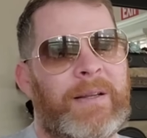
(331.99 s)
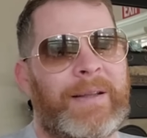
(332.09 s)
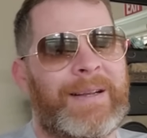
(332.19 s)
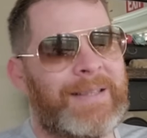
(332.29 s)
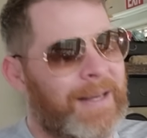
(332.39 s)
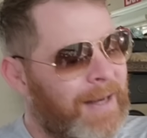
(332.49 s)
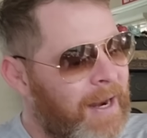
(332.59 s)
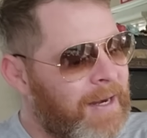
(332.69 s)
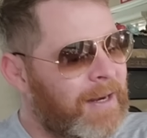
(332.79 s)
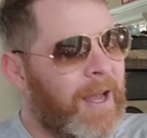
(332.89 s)
Like I said,
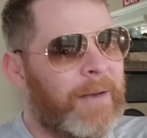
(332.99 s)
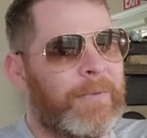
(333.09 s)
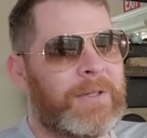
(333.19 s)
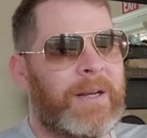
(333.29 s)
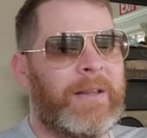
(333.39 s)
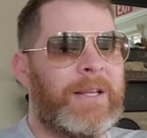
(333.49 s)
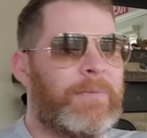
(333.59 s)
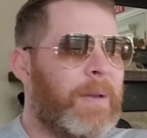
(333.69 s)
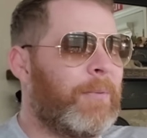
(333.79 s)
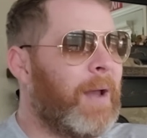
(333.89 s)
99% of
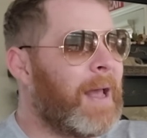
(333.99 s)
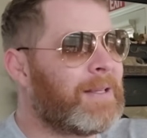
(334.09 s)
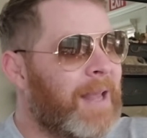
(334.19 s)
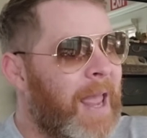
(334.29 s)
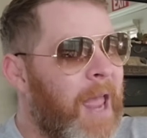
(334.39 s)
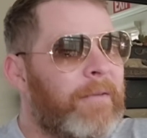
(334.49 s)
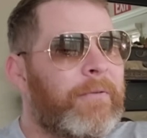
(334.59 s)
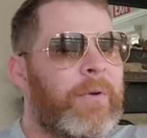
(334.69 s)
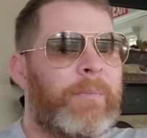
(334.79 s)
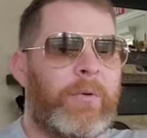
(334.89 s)
these people, as
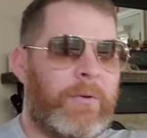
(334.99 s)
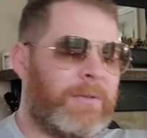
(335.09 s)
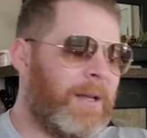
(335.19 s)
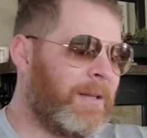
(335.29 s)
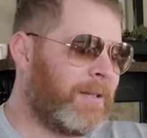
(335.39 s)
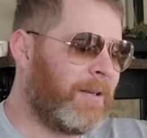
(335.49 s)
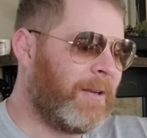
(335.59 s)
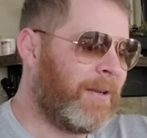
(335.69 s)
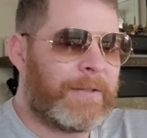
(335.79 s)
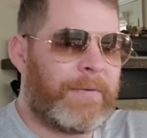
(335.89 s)
every protest,
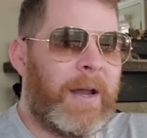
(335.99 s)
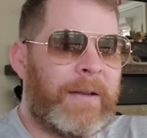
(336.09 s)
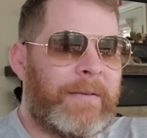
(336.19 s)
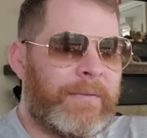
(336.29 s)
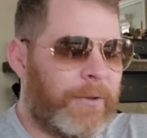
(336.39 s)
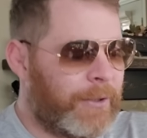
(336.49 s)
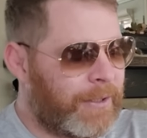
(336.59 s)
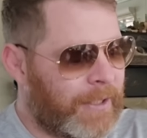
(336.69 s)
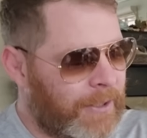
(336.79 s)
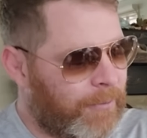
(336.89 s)
it's fine. They're
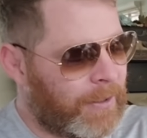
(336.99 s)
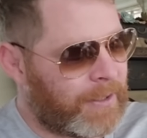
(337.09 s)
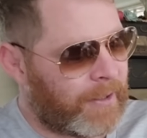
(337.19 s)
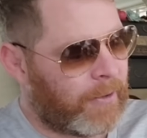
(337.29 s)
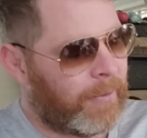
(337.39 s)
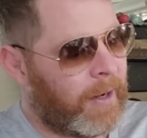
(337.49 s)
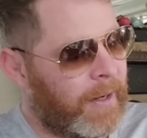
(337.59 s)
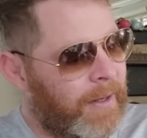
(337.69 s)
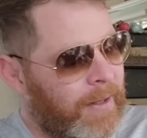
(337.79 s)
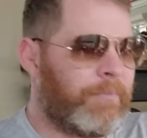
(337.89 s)
just expressing their
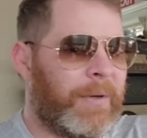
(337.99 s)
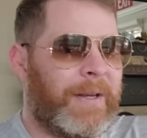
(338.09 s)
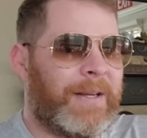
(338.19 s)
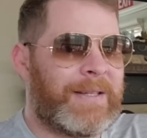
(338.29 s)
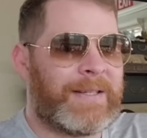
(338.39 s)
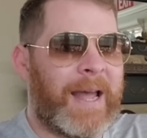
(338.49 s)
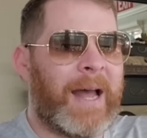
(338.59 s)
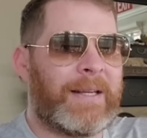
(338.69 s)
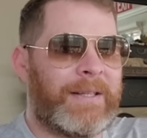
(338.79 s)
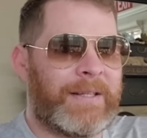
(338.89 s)
right. But it is
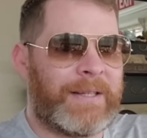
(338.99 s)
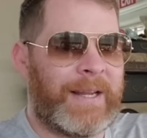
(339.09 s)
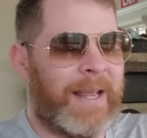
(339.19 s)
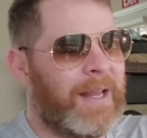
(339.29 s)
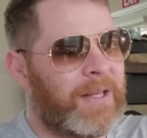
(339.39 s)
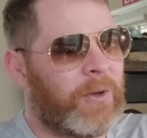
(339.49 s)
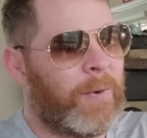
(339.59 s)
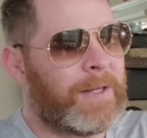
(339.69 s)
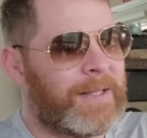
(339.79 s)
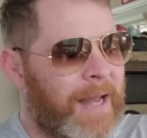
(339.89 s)
sad to see. It's
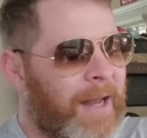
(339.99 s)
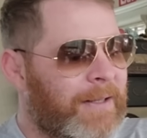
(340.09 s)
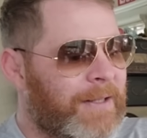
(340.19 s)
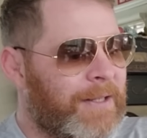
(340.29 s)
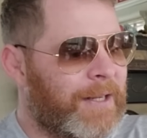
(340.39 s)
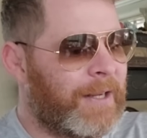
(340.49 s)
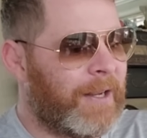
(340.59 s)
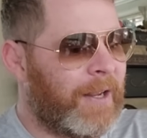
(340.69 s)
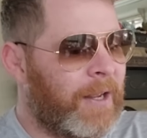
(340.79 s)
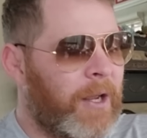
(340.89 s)
always sad to
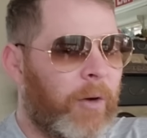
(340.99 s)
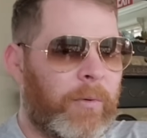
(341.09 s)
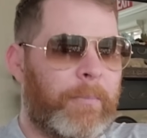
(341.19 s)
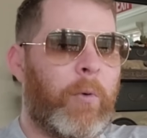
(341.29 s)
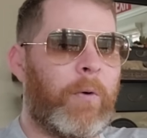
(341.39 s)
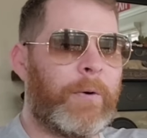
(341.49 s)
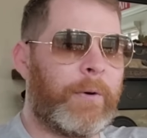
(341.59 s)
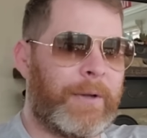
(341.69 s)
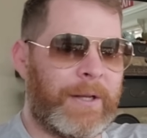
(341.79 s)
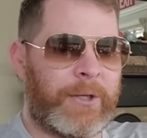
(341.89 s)
see a
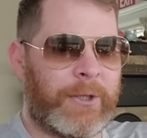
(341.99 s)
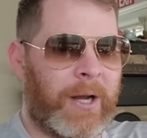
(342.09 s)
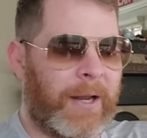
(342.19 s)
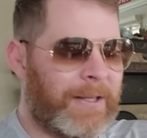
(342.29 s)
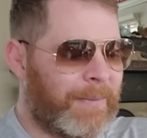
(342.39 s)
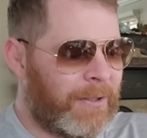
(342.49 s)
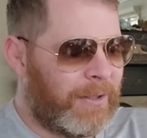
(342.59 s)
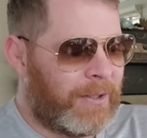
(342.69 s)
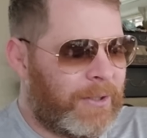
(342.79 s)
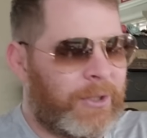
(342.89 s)
reporter get shot,
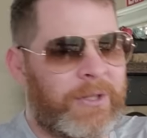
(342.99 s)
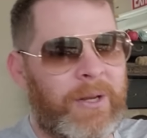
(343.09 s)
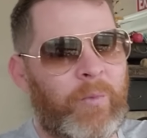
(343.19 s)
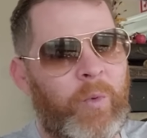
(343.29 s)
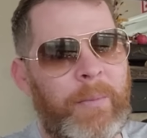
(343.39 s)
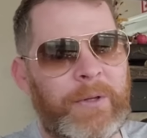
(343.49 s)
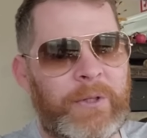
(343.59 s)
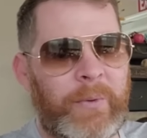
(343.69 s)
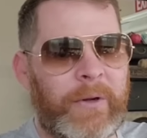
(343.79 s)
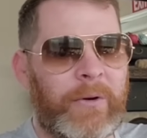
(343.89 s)
especially if it's just some woman
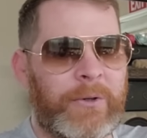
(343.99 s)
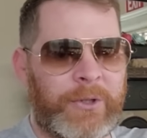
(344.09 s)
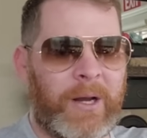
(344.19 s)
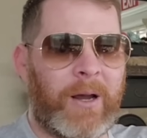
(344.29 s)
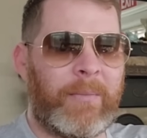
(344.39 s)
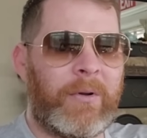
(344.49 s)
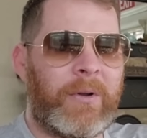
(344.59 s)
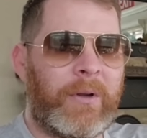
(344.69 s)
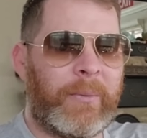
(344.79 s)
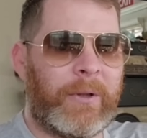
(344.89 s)
doing her job,
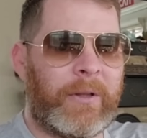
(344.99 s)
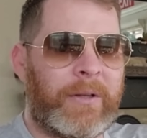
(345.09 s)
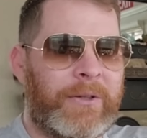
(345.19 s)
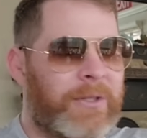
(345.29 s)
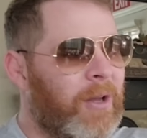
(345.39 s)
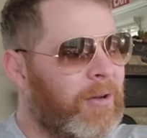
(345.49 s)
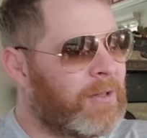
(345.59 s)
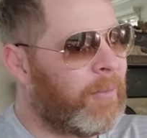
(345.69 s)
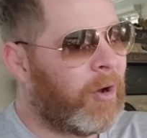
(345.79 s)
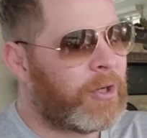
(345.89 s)
really. Just
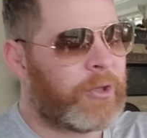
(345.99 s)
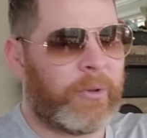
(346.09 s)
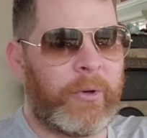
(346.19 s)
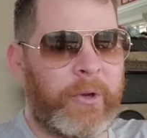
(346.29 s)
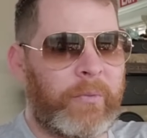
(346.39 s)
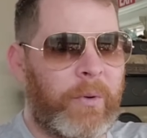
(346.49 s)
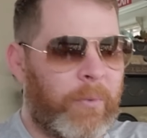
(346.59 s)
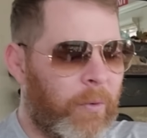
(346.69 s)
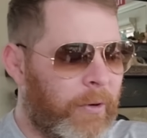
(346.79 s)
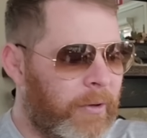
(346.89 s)
some Australian
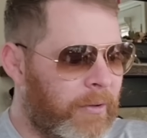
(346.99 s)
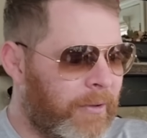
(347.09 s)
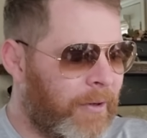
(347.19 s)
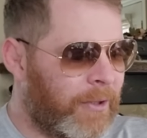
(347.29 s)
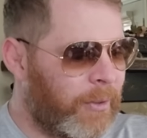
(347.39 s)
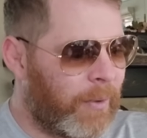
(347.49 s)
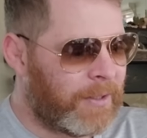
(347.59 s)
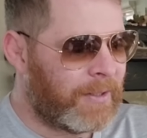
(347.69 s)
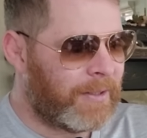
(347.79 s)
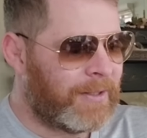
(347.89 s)
reporter. You know, she
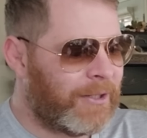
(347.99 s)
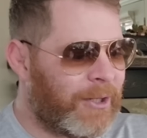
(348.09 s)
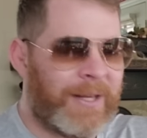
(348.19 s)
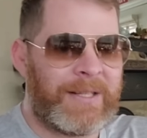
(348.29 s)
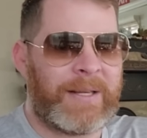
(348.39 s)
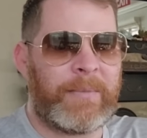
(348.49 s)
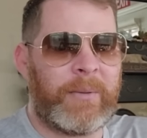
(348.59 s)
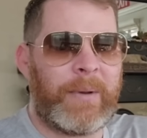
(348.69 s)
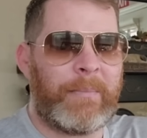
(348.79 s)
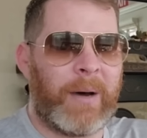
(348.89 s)
didn't seem
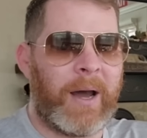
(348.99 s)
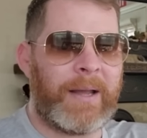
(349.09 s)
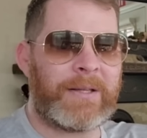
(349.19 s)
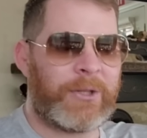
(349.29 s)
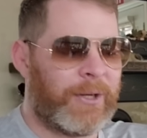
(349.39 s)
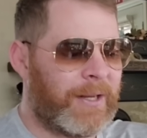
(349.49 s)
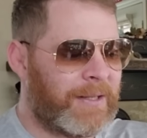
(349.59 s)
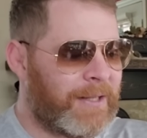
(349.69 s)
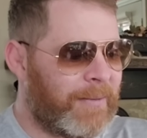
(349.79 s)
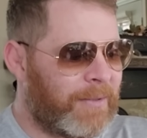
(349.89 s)
to be biased. She
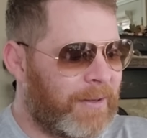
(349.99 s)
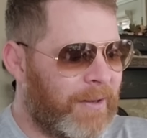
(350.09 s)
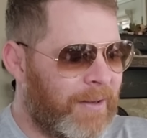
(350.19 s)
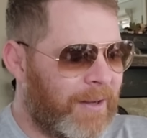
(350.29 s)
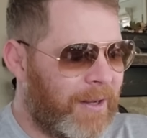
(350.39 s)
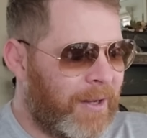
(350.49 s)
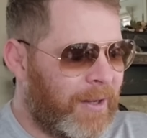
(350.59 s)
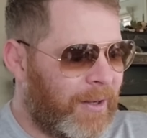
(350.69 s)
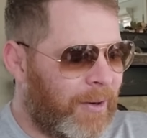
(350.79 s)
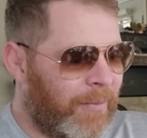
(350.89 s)
didn't seem to,
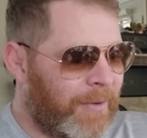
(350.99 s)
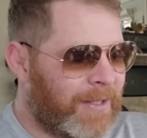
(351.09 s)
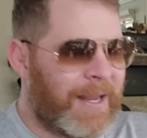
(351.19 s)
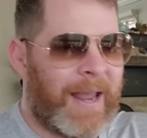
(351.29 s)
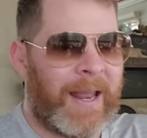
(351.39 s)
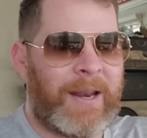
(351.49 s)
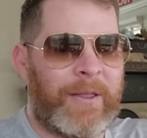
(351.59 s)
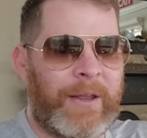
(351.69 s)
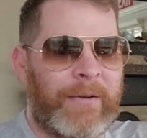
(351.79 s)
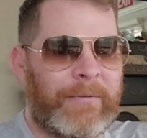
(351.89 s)
you know, be saying
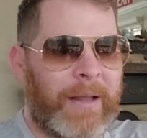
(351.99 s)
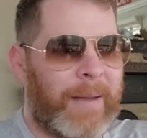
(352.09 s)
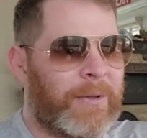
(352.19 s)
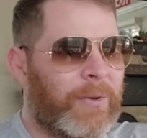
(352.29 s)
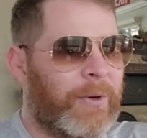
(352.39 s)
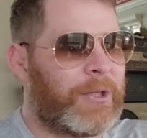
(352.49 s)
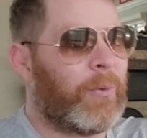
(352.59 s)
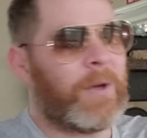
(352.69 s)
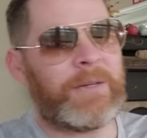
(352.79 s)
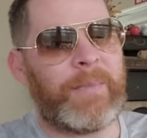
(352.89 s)
anything inflammatory. She
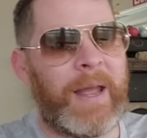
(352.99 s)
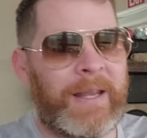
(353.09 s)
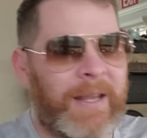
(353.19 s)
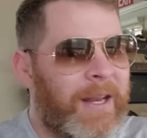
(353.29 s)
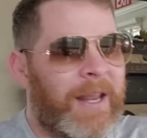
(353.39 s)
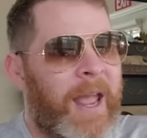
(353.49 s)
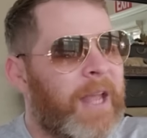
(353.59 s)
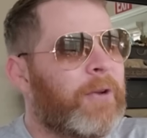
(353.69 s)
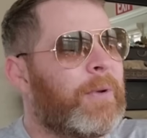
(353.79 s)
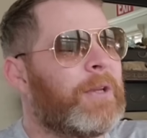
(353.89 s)
wasn't making any
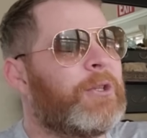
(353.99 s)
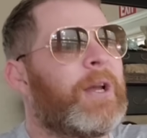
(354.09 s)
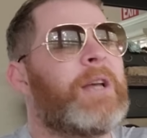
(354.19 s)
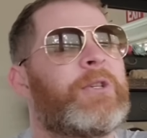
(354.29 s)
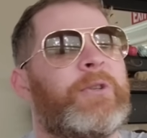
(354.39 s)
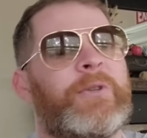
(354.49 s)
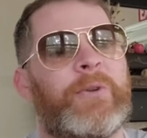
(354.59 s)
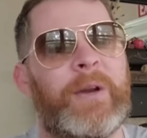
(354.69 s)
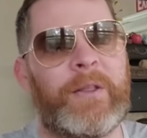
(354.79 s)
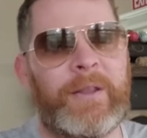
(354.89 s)
angry
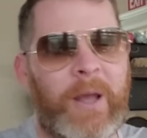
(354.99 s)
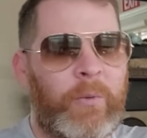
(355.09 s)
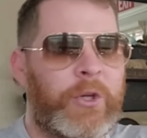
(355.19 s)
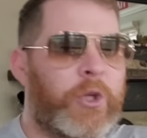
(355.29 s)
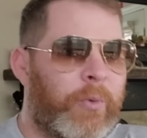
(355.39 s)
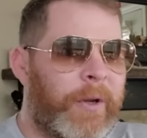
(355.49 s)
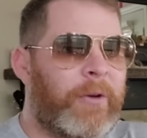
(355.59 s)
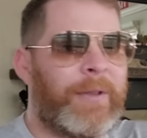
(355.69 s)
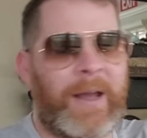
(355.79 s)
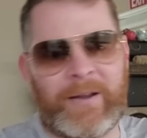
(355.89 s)
gestures or anything that would
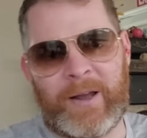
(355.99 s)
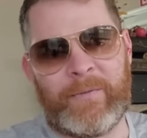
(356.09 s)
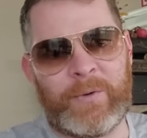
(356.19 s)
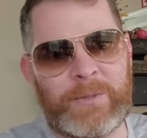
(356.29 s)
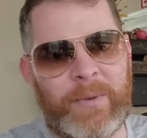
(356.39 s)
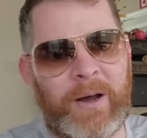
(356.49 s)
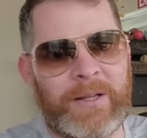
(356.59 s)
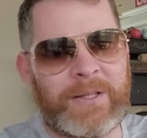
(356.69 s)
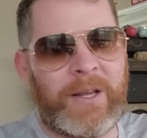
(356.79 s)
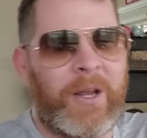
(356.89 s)
trigger that kind of
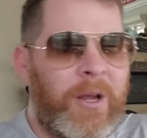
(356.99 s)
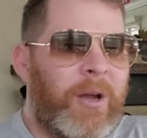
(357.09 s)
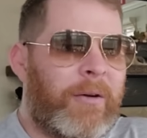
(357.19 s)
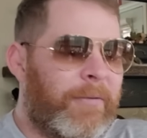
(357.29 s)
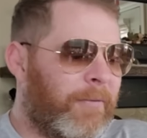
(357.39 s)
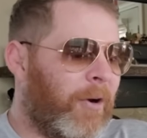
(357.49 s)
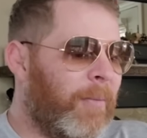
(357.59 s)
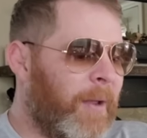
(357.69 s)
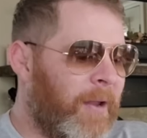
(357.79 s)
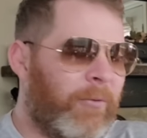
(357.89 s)
response
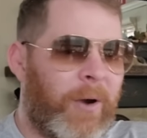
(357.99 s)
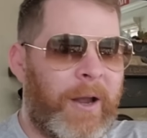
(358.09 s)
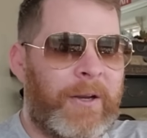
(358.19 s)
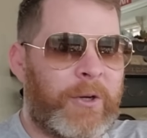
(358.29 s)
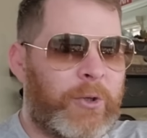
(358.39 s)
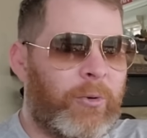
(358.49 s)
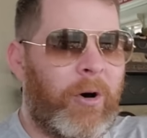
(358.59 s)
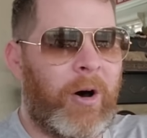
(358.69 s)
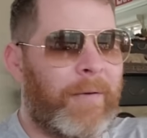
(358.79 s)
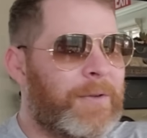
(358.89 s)
from a riot control
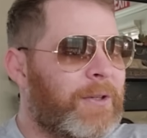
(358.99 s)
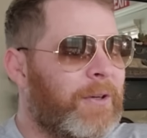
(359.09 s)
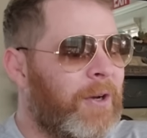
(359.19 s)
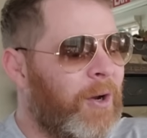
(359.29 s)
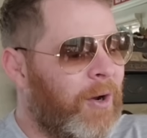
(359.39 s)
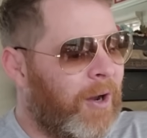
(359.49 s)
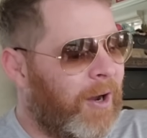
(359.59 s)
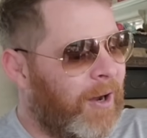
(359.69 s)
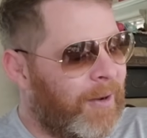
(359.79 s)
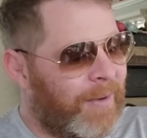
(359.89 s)
officer.
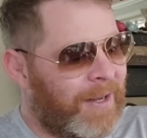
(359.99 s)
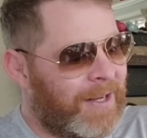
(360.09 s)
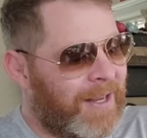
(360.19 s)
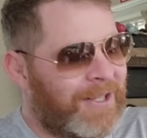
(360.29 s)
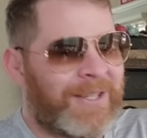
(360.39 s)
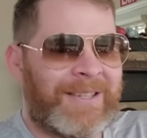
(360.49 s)
It's